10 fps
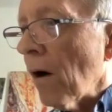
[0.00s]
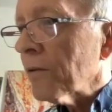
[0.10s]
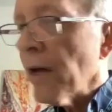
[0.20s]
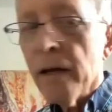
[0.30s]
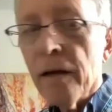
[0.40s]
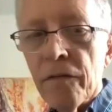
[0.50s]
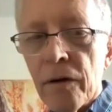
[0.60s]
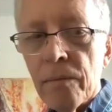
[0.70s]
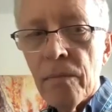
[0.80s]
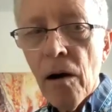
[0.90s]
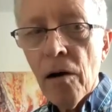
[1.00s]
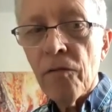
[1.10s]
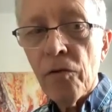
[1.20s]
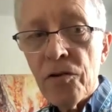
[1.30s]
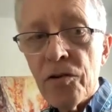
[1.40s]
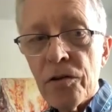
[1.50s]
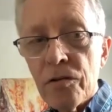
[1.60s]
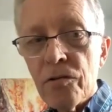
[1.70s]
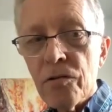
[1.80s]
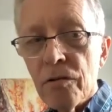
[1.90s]
10 of them are
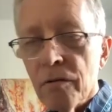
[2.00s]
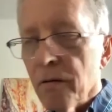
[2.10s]
virgins.